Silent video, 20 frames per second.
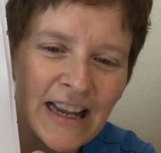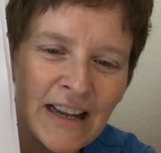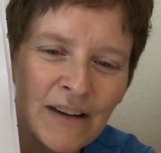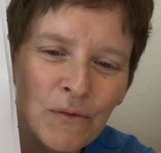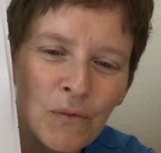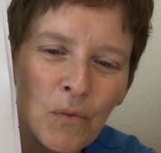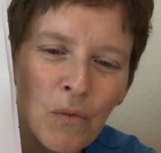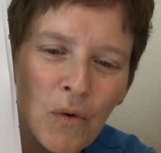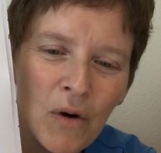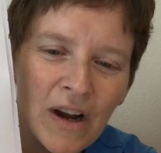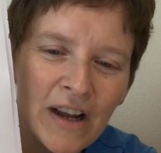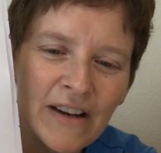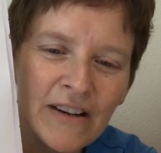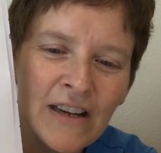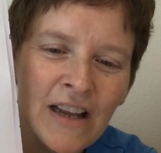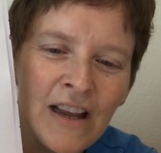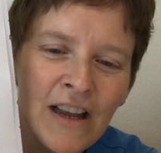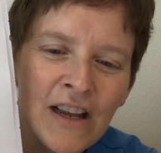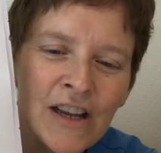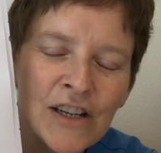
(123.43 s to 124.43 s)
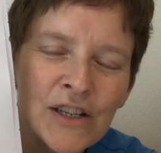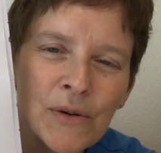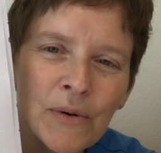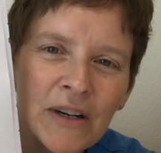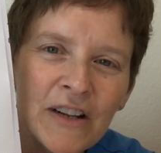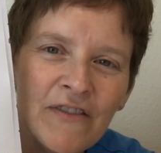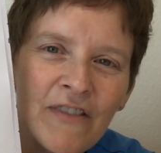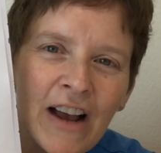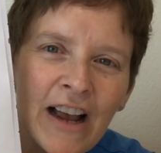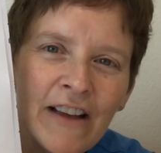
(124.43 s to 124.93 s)
and 1
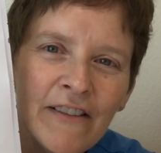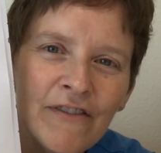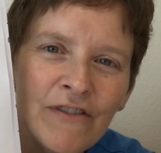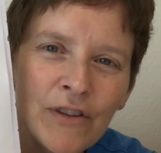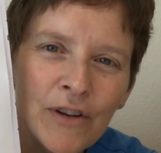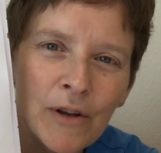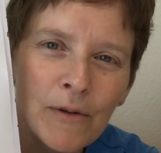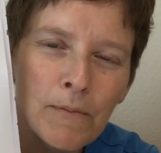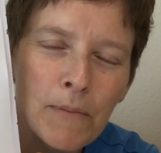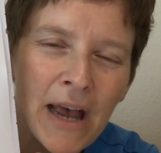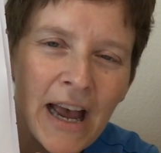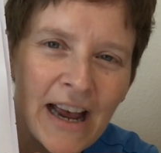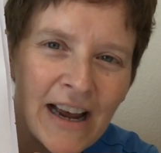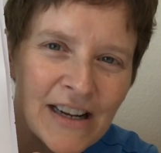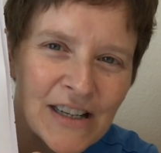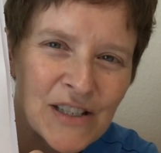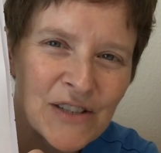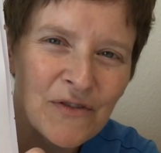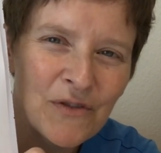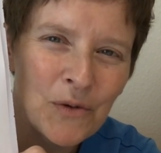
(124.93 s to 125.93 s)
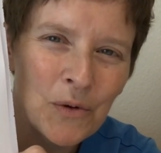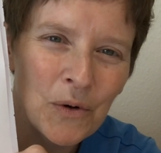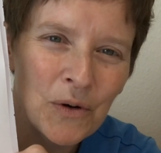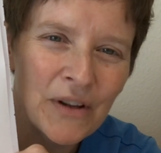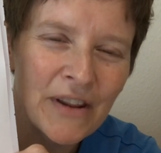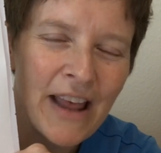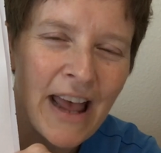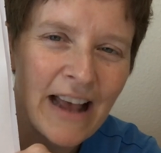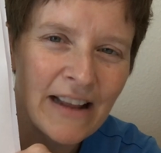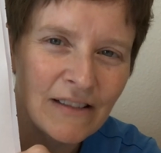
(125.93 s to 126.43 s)
25-foot pass for
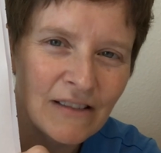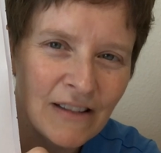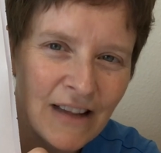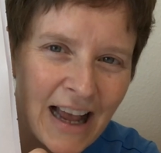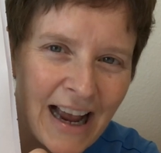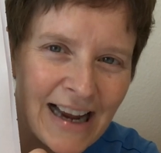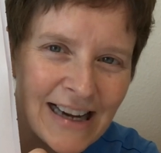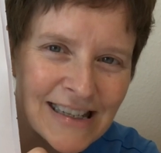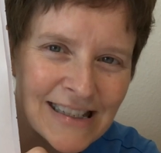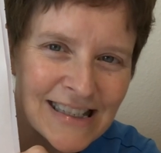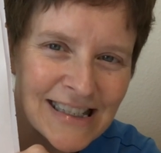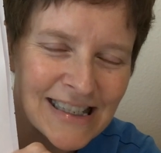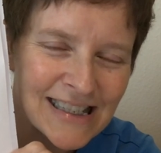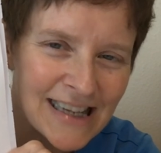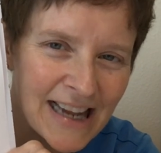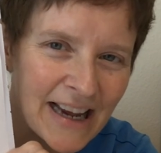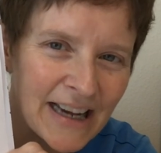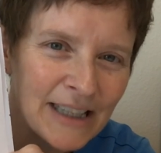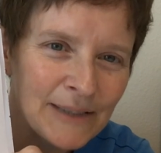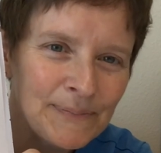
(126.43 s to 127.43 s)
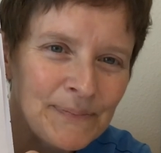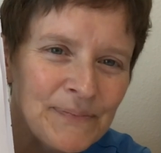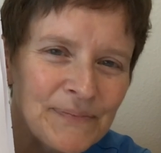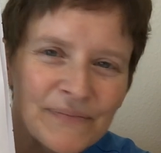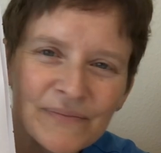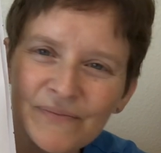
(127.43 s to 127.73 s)
that last set.